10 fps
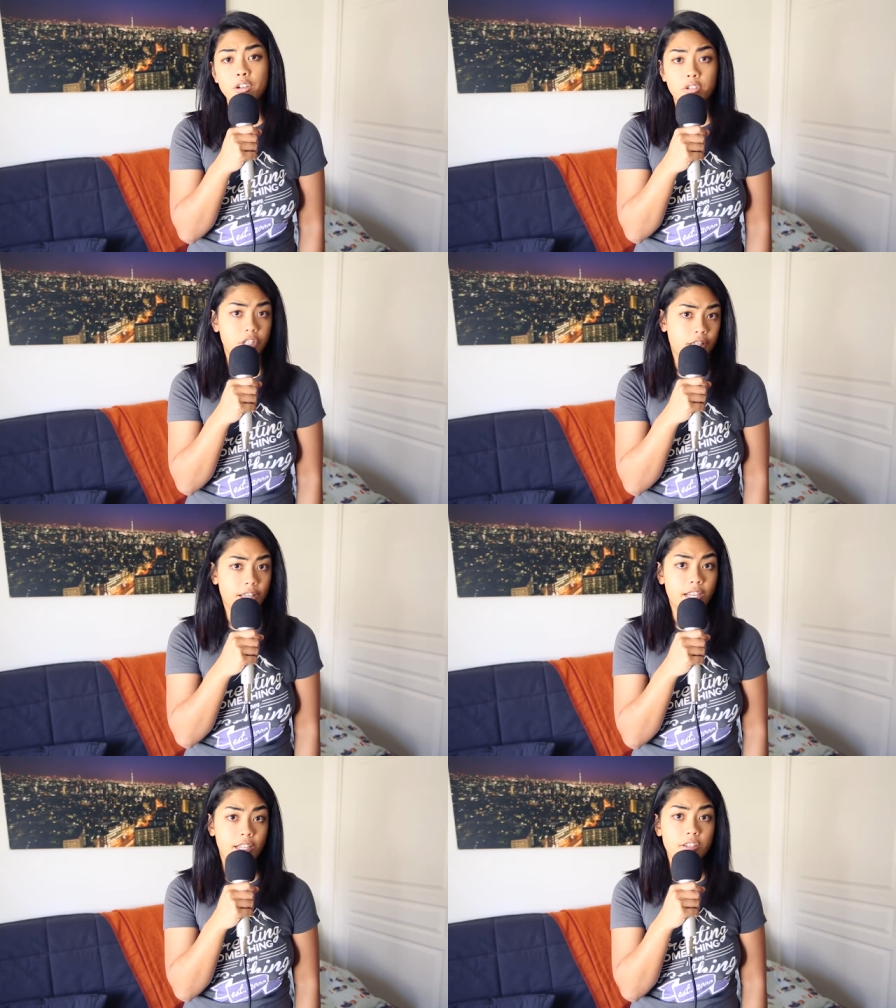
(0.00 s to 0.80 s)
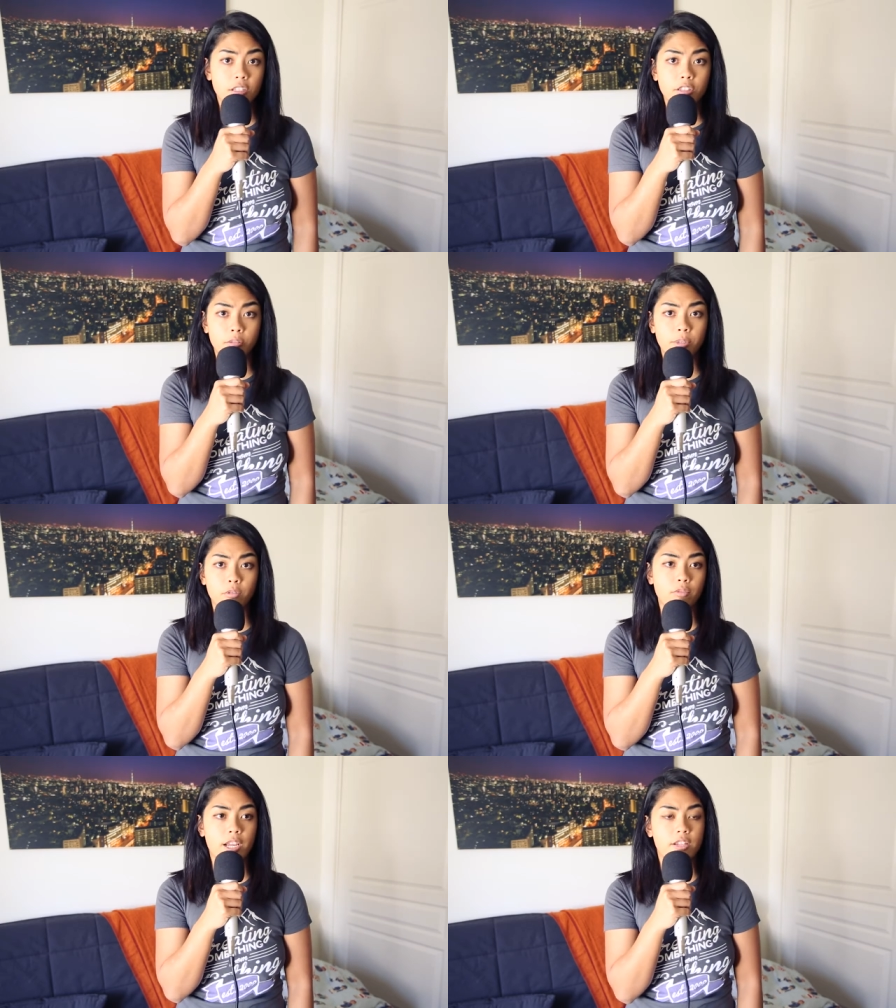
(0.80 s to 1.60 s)
energy that is a little
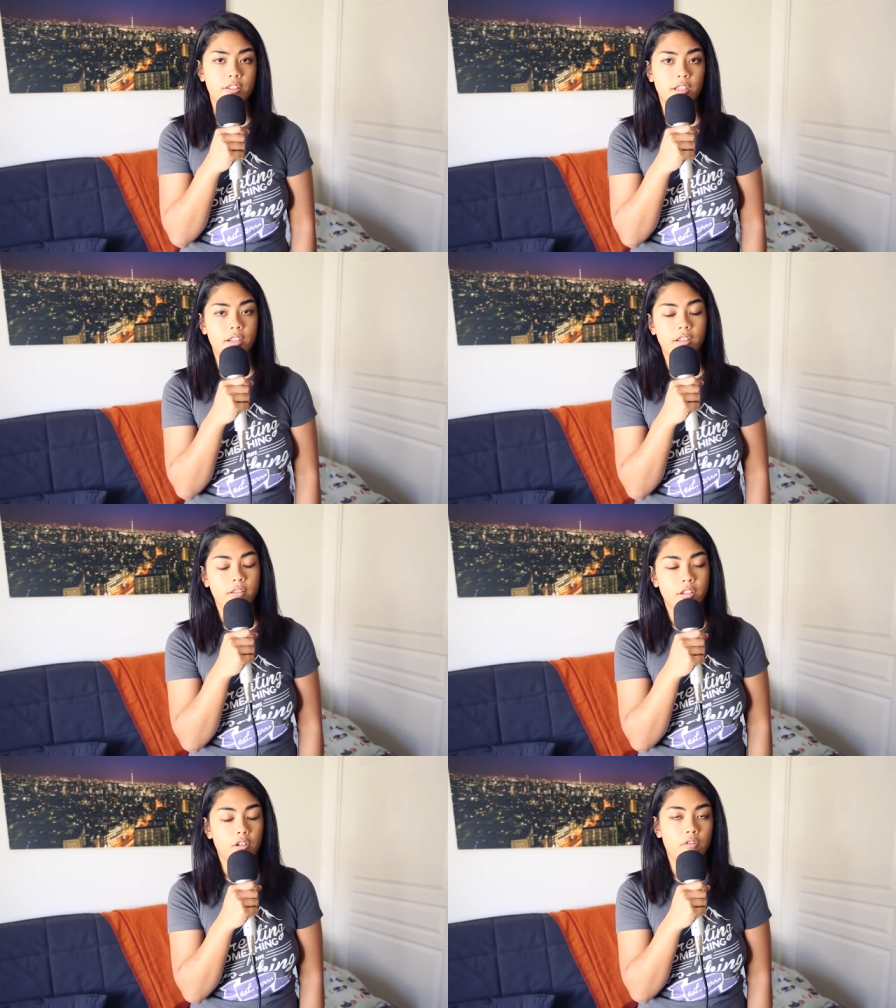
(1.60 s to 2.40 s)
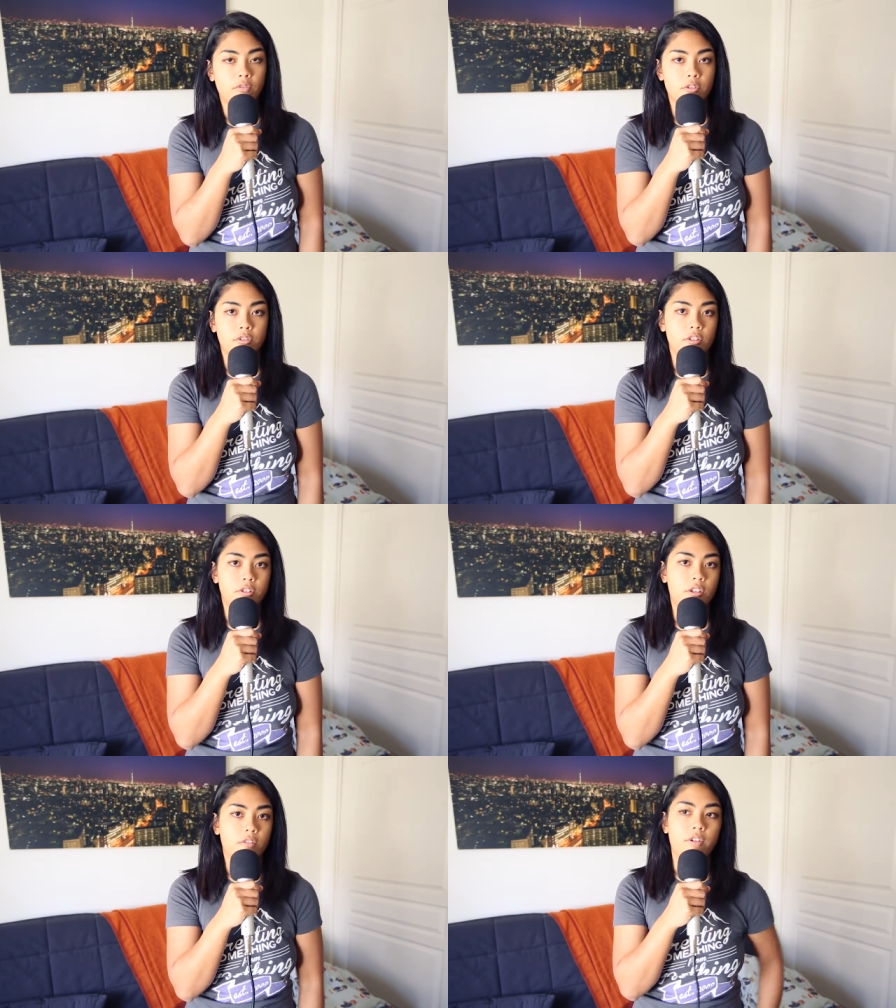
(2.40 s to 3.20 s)
bit raised than, you know,
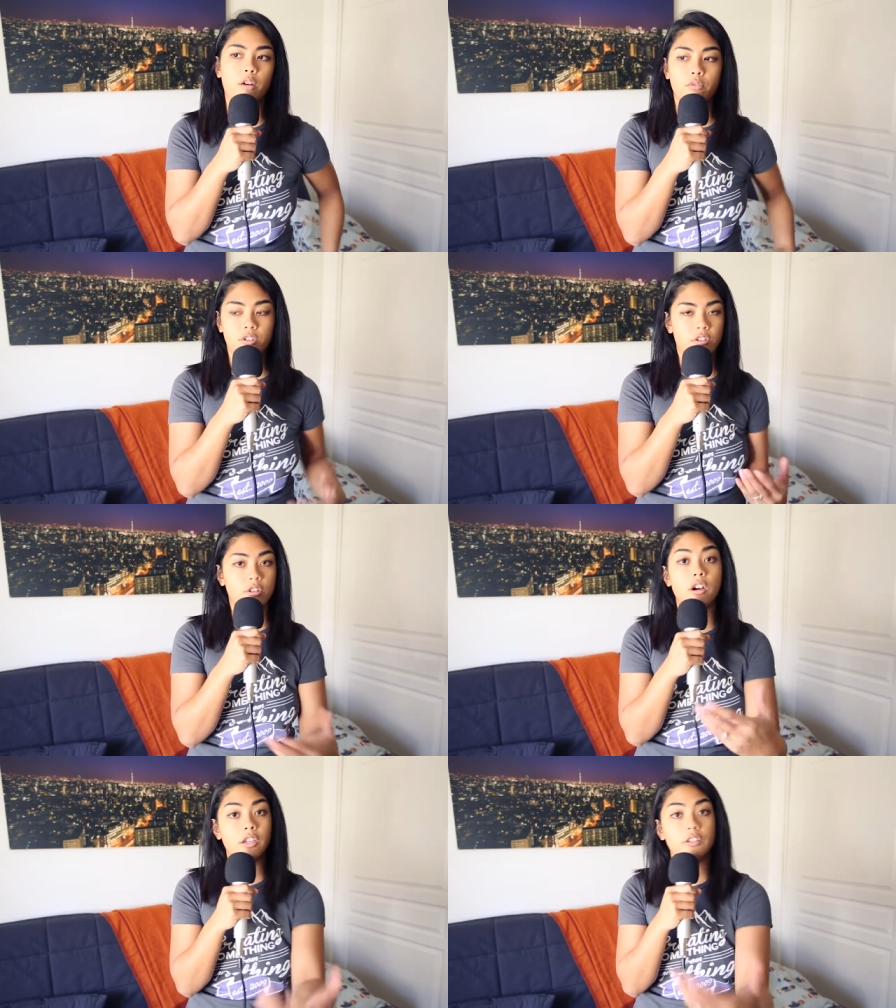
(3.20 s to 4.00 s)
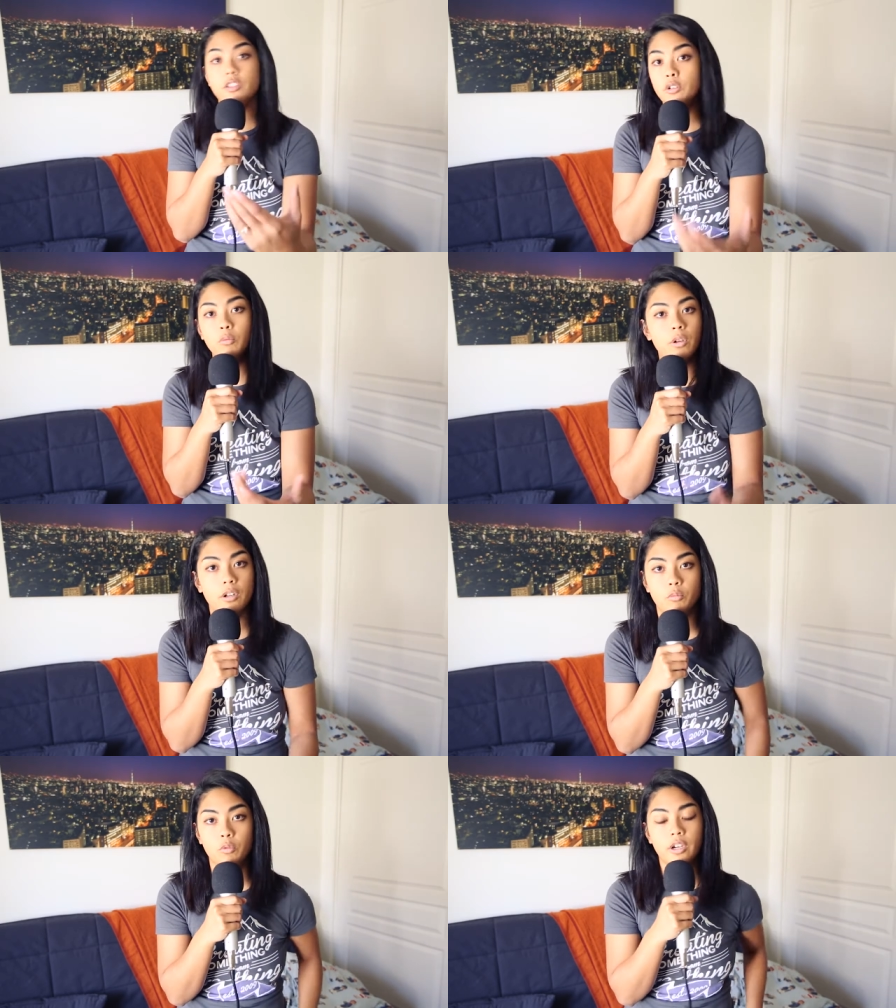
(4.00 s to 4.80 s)
versus if I was just talking to you
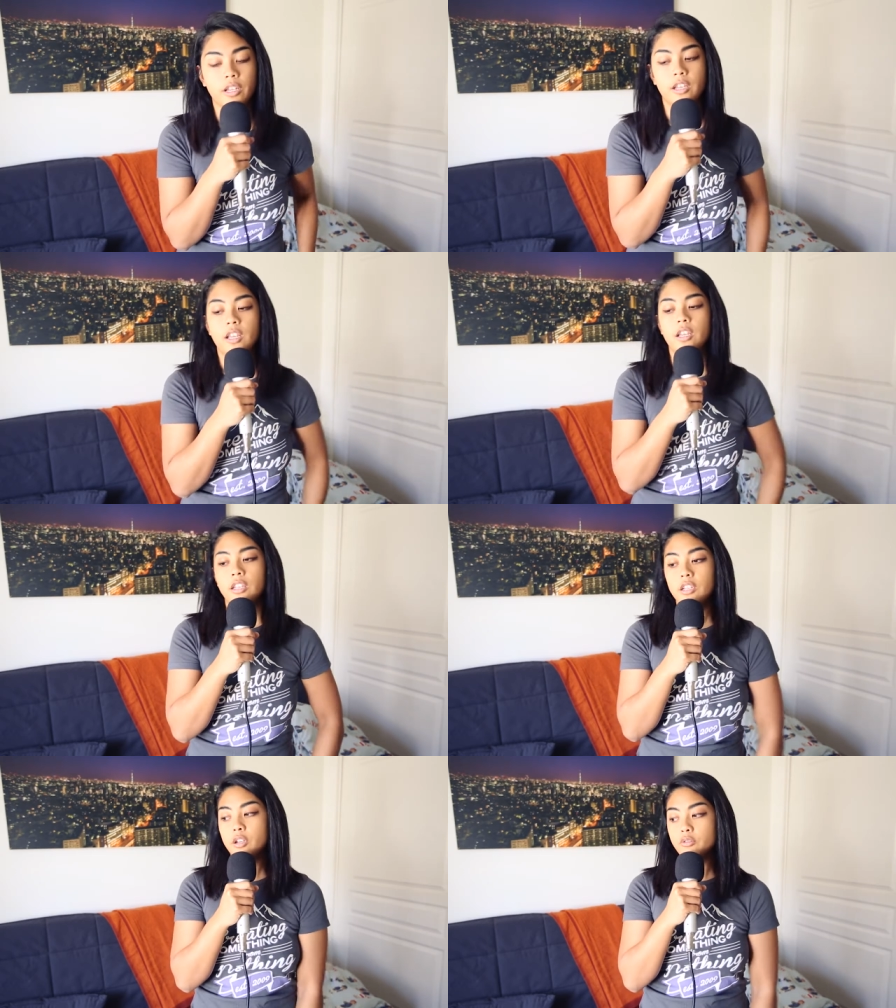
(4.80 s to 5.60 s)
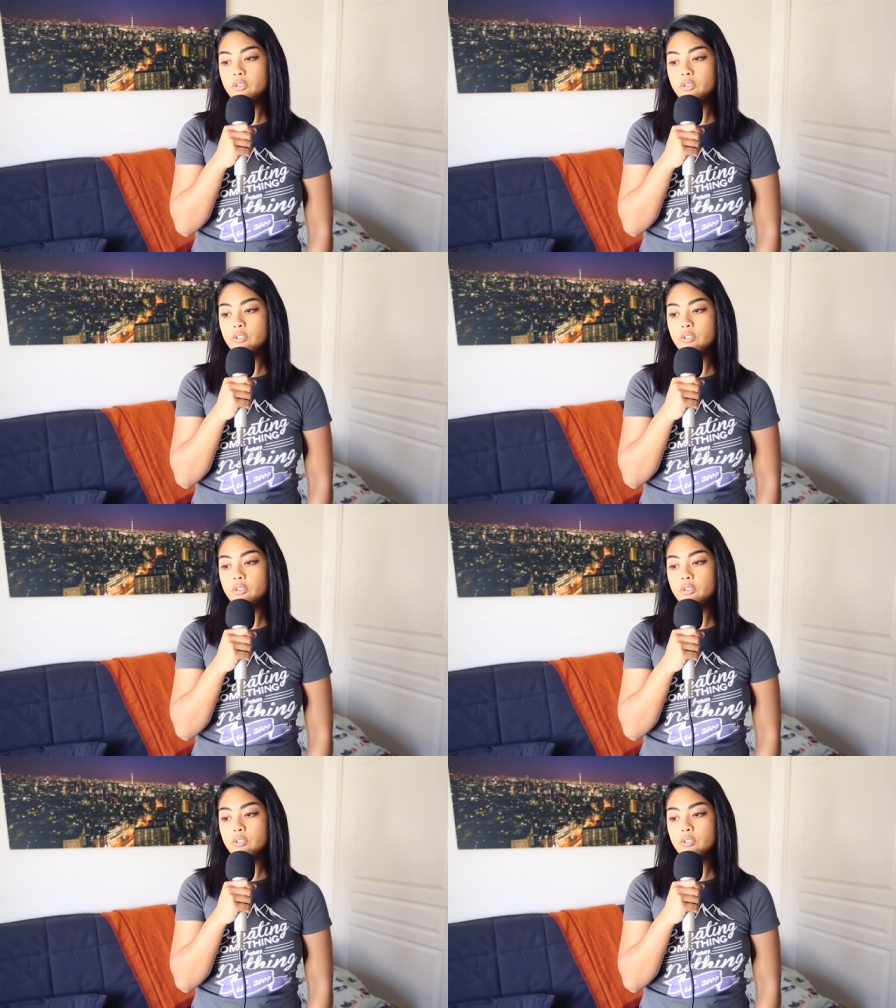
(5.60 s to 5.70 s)
one-on-one, you know.